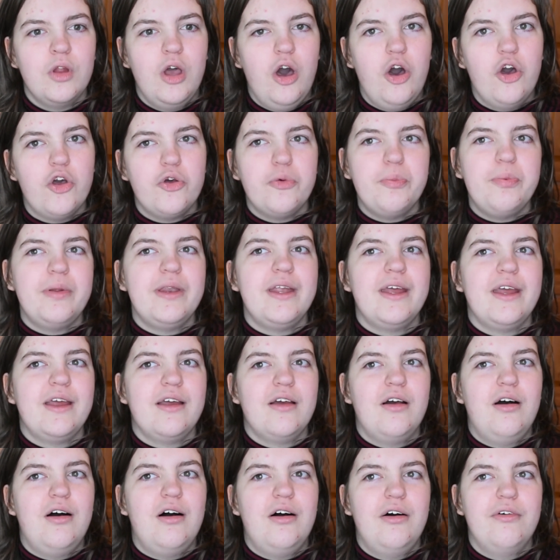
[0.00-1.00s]

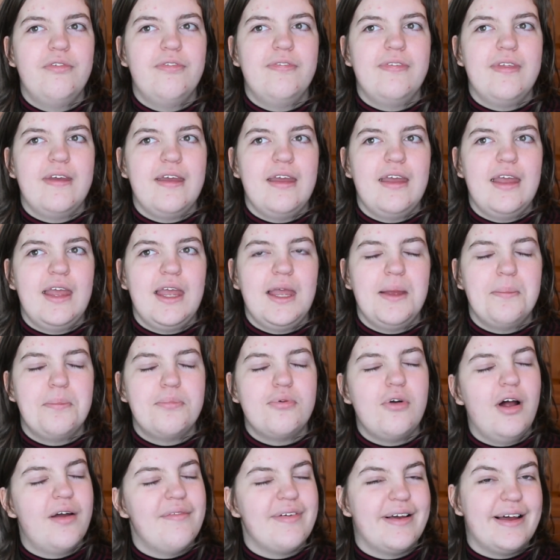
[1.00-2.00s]
opening of the
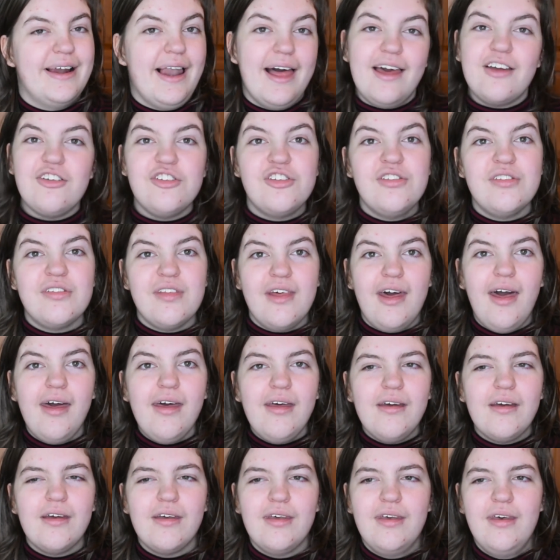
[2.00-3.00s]
private collections
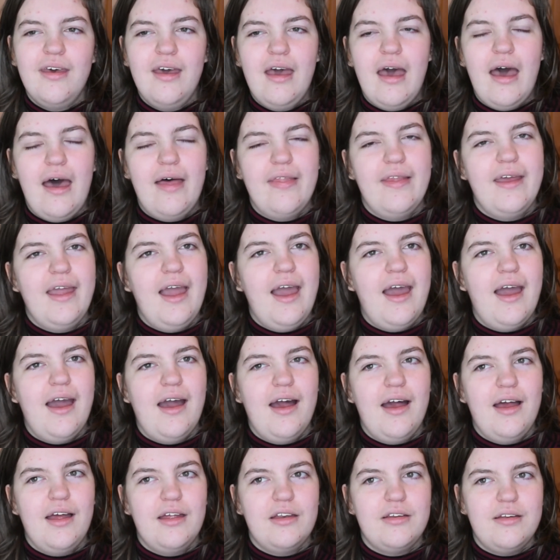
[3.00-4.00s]
there, and they
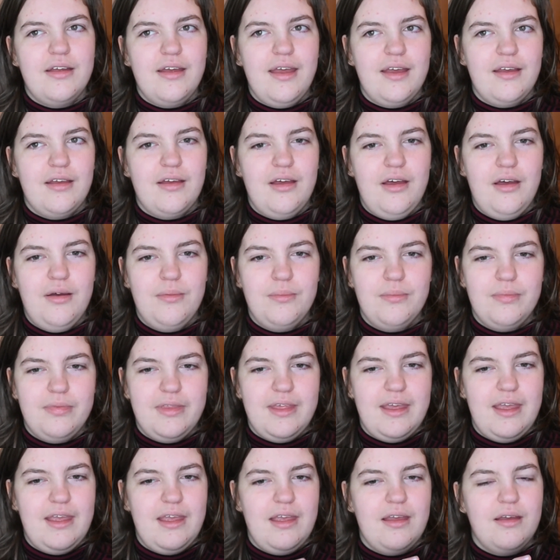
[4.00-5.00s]
had
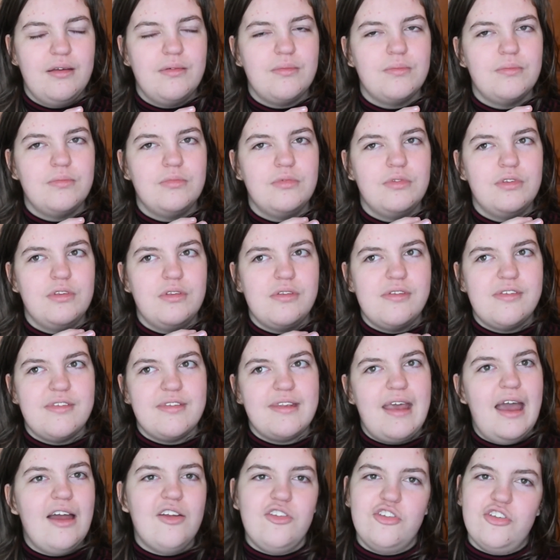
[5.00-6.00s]
the
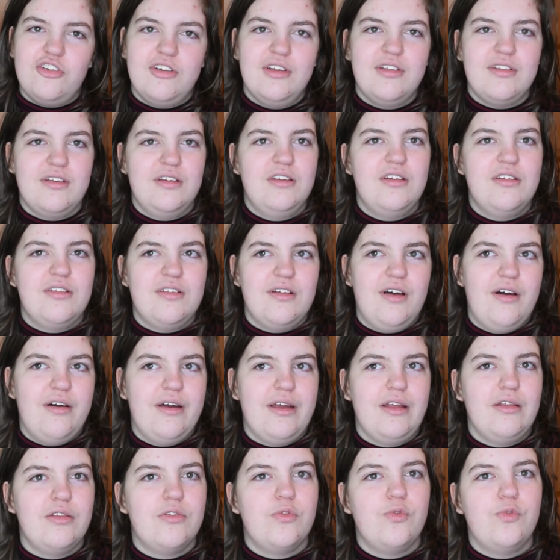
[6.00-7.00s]
sketches and
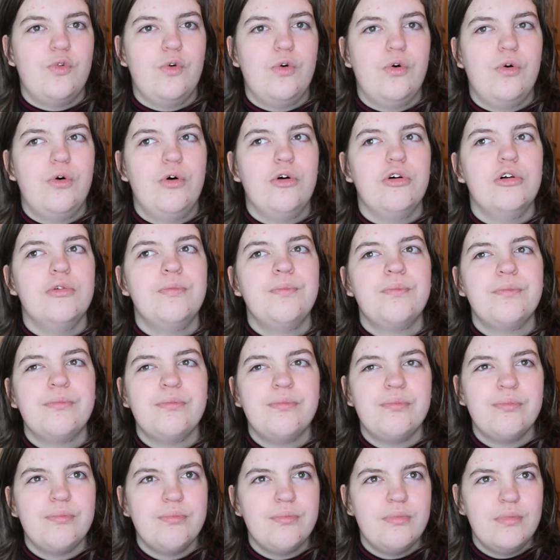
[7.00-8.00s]
designs for
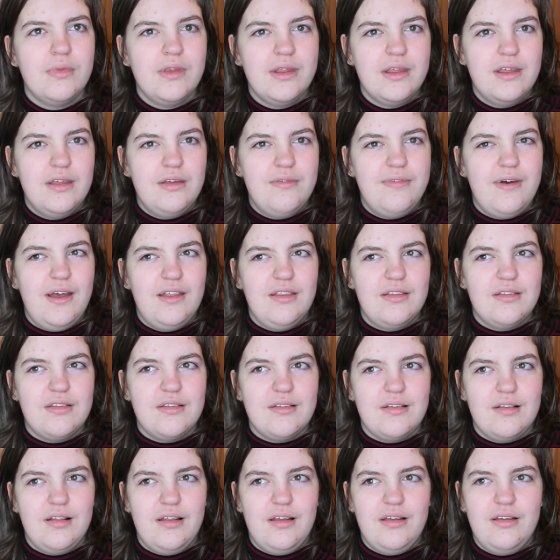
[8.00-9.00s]

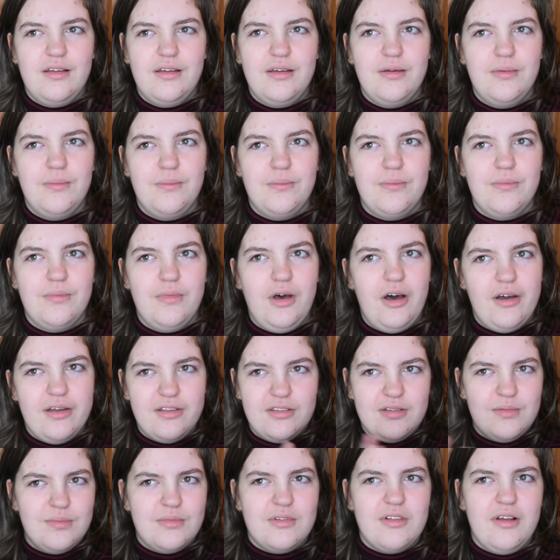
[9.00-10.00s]
events,
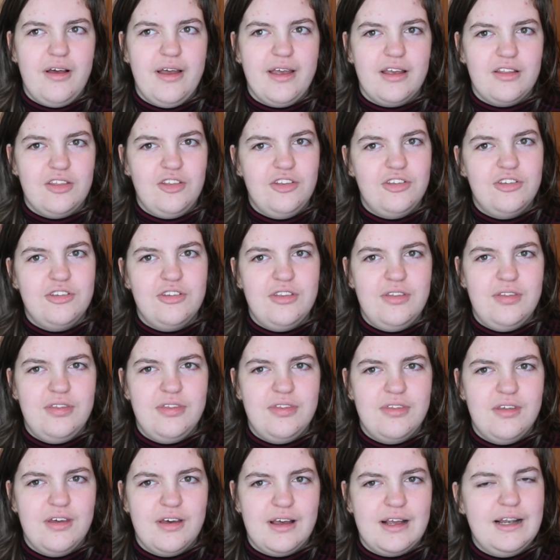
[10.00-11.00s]
items like
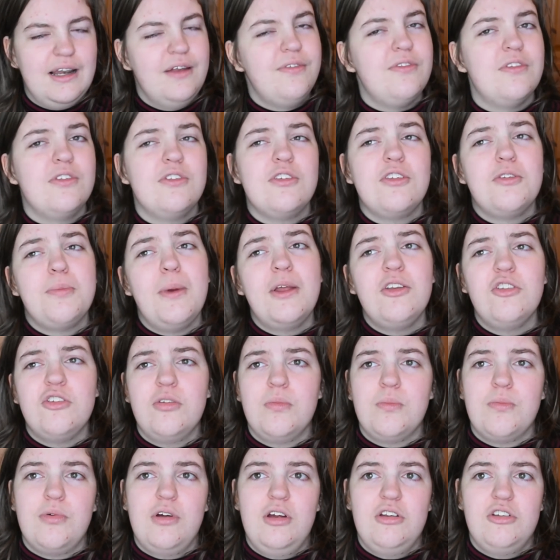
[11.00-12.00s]
the Clifton
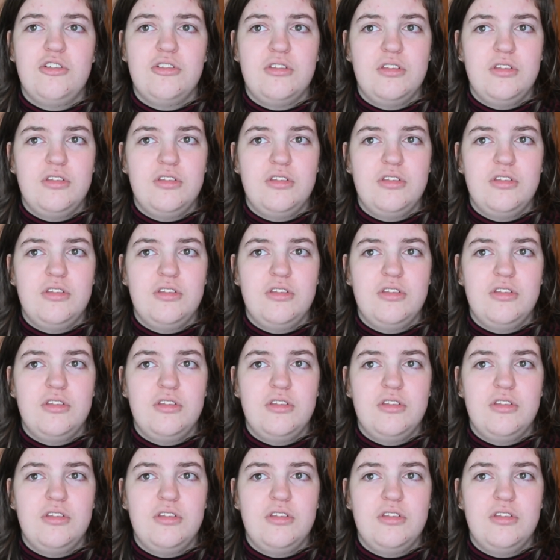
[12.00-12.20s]
Suspension Bridge,